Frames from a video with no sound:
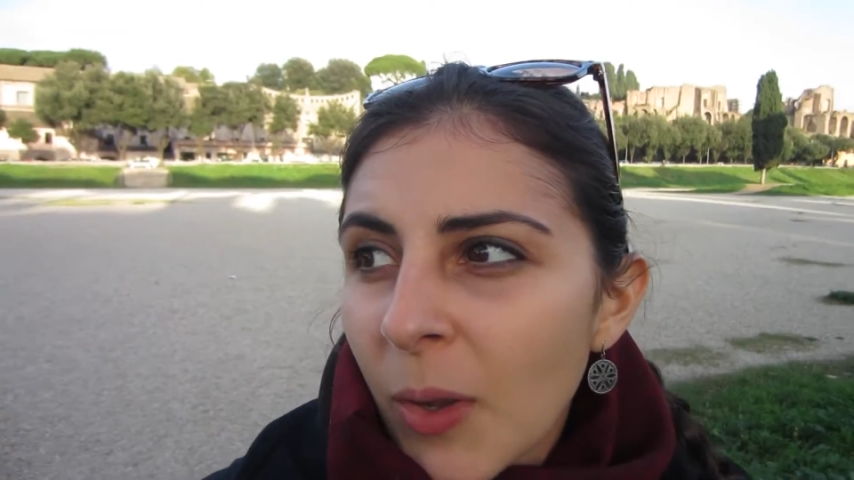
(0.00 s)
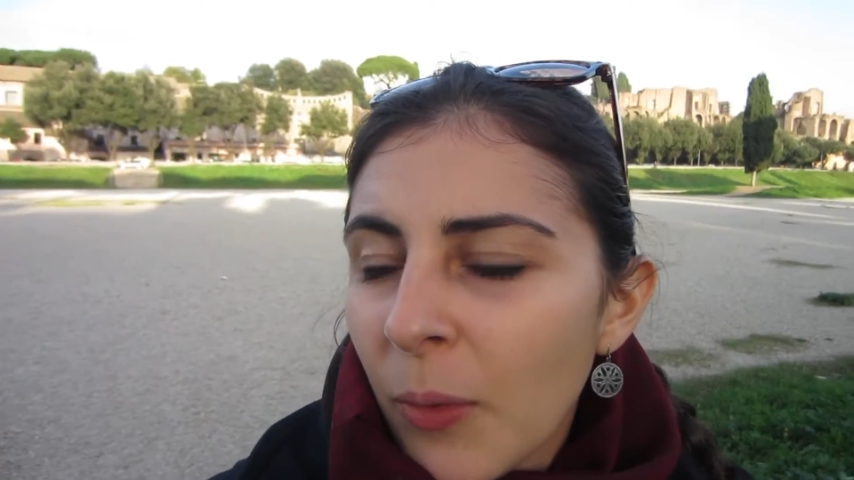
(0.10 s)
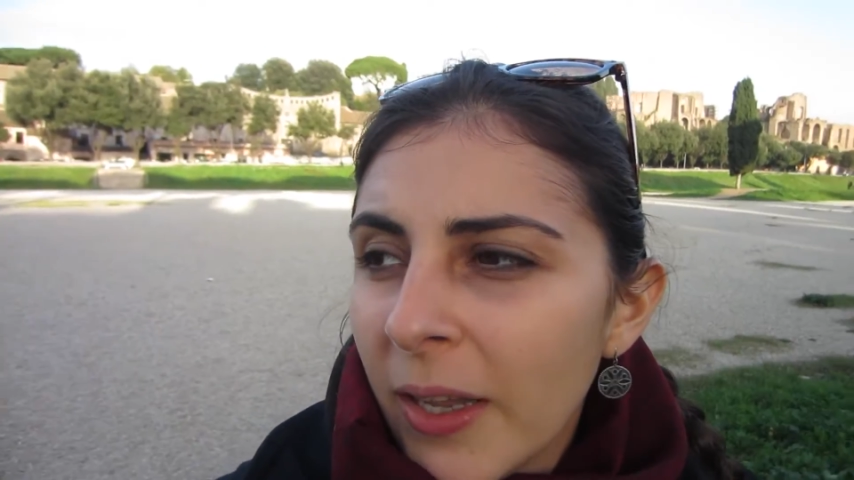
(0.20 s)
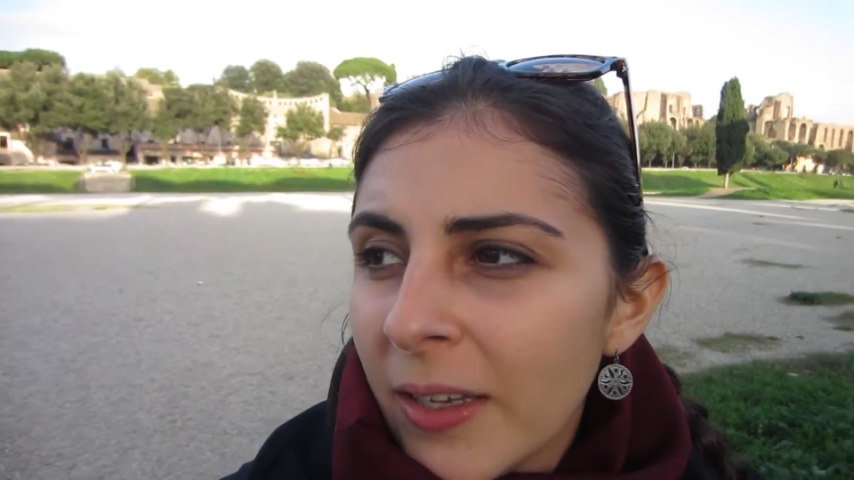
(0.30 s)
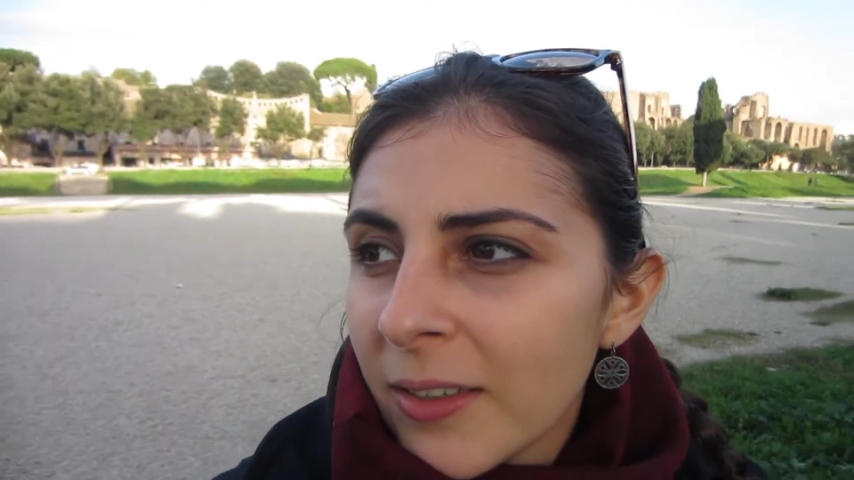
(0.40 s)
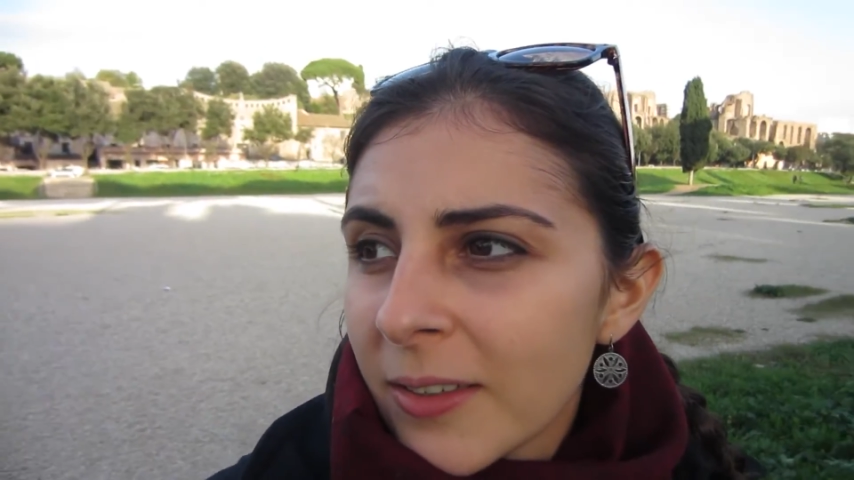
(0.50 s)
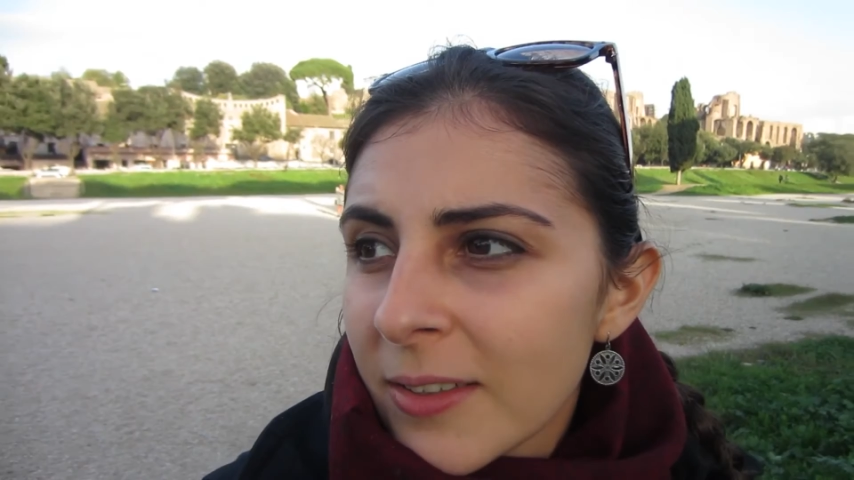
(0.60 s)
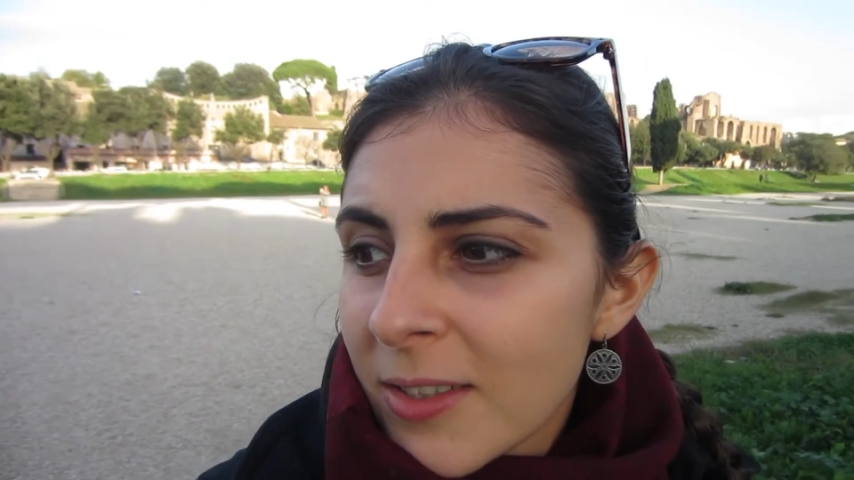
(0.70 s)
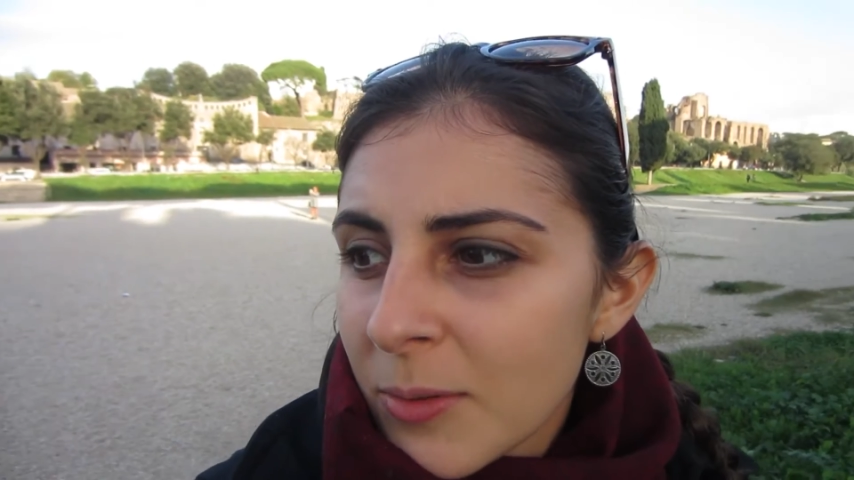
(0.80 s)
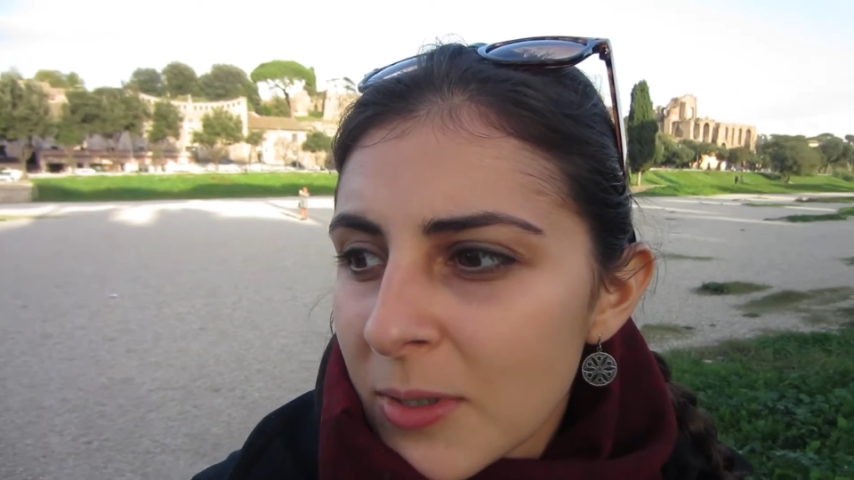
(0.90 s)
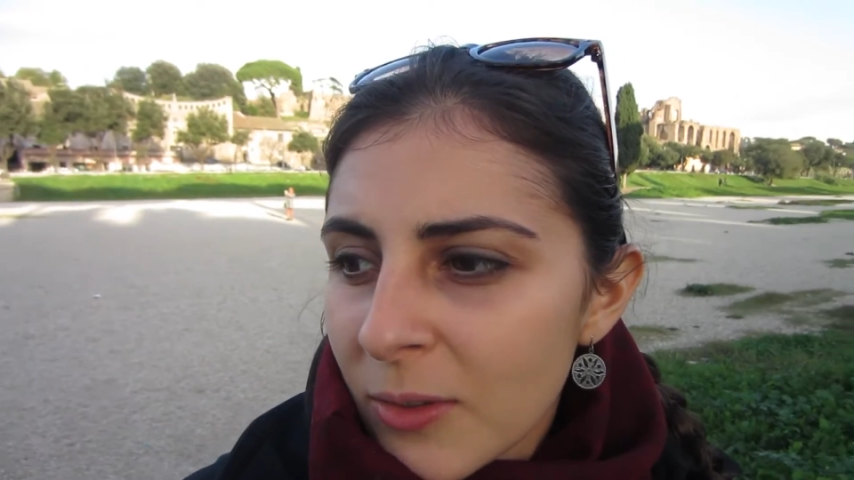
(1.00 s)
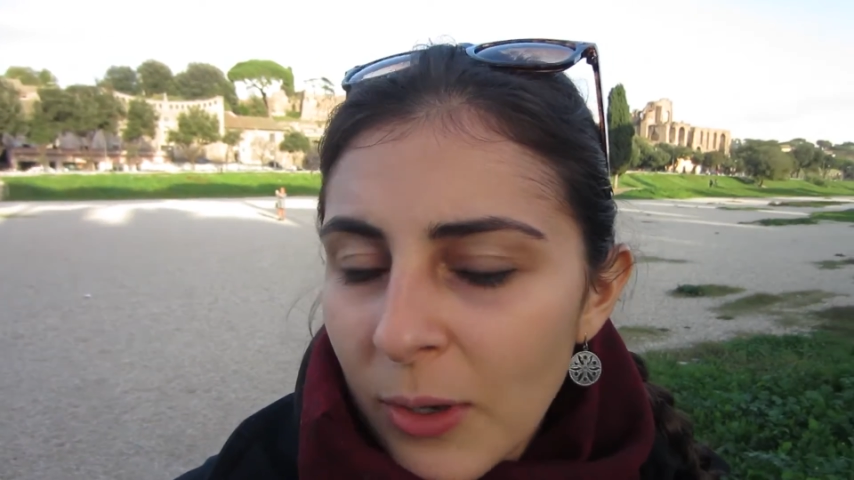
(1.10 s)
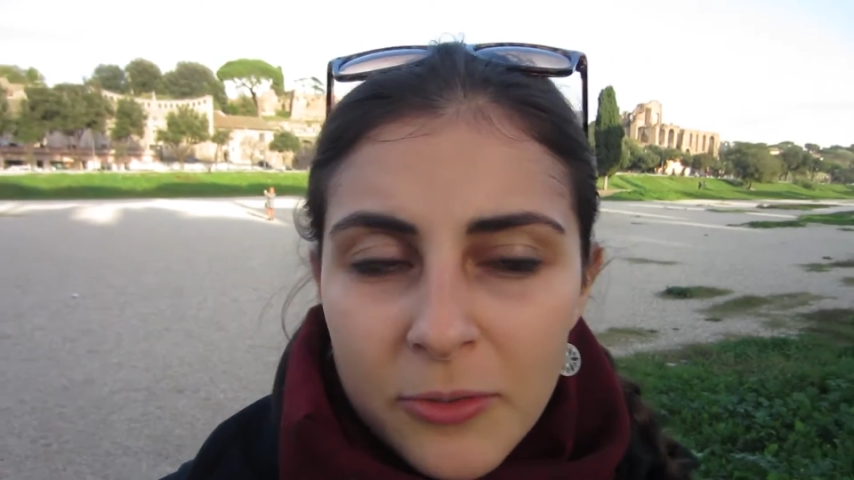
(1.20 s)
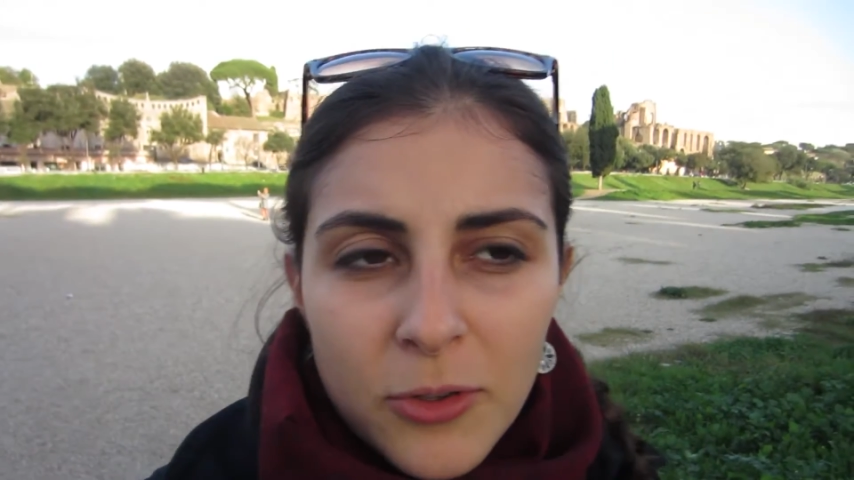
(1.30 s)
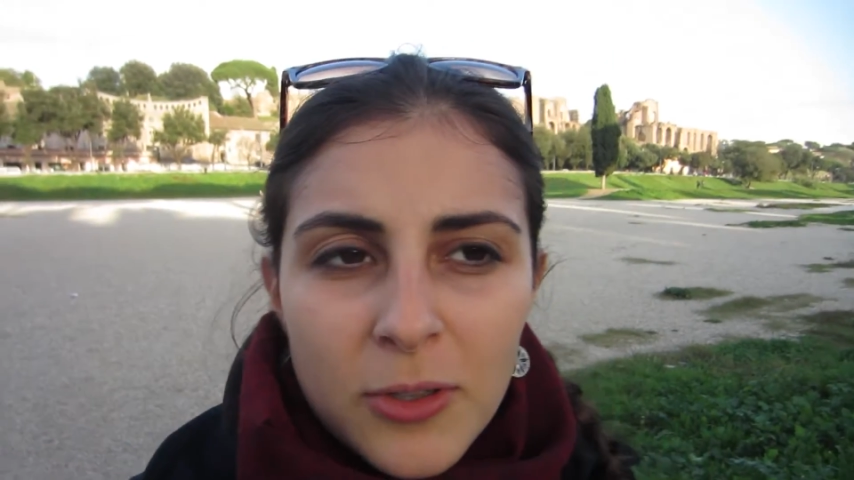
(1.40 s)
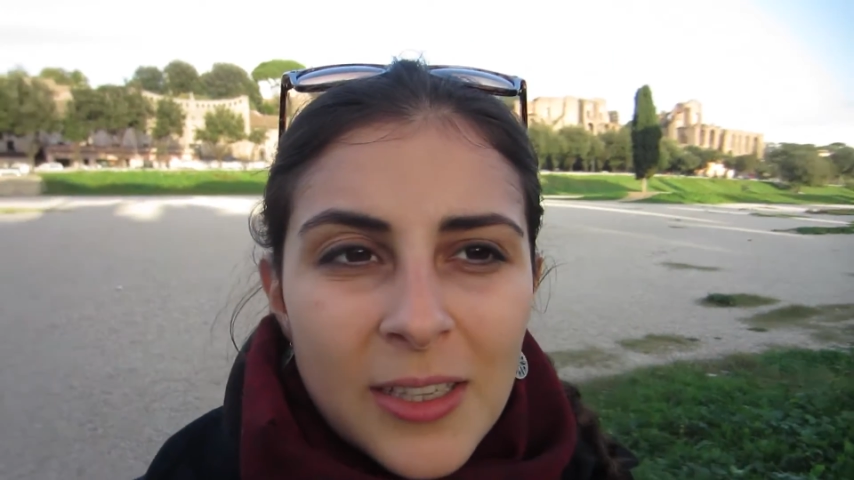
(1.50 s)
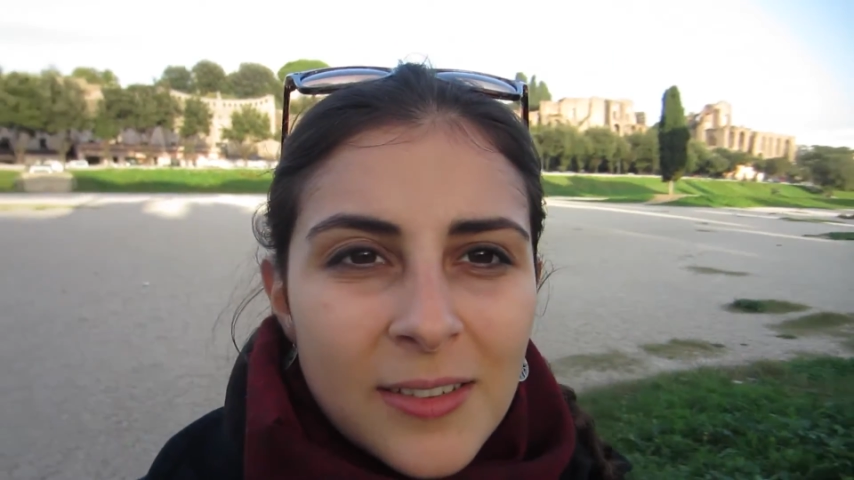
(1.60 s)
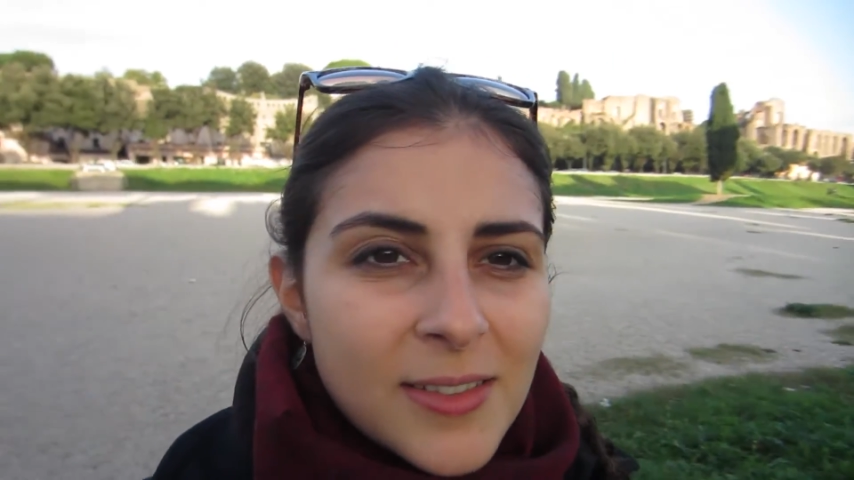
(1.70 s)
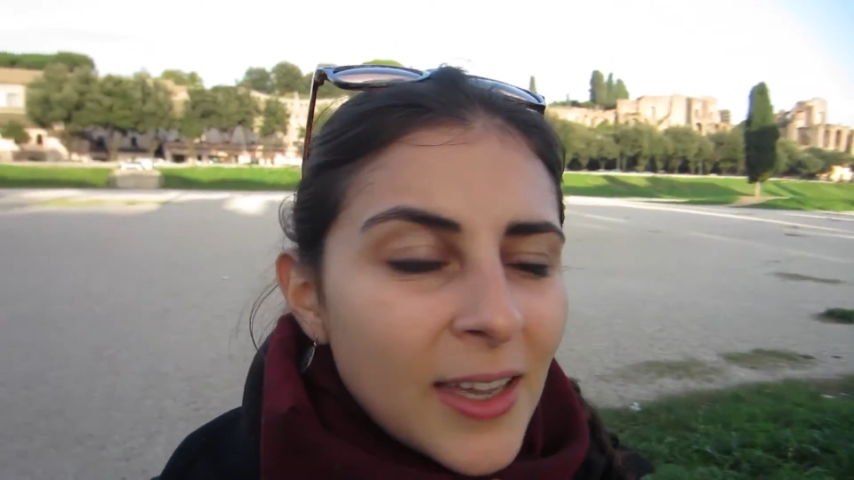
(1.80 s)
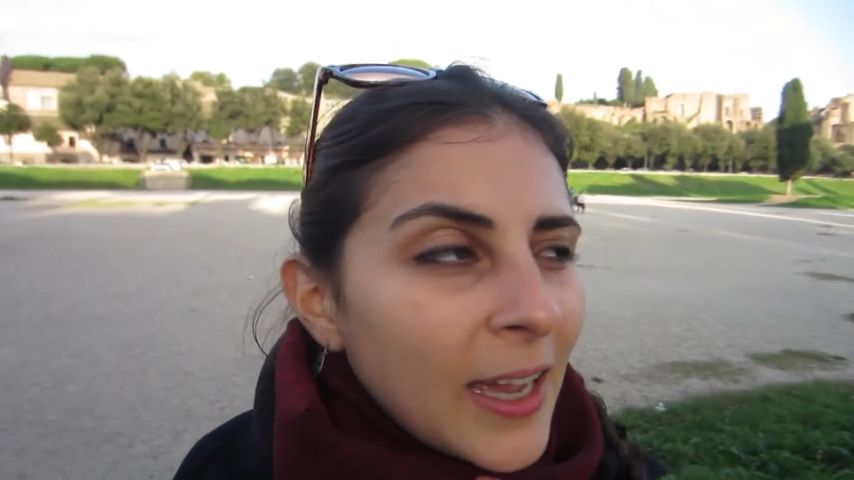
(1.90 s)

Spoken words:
What else? There was quite a few things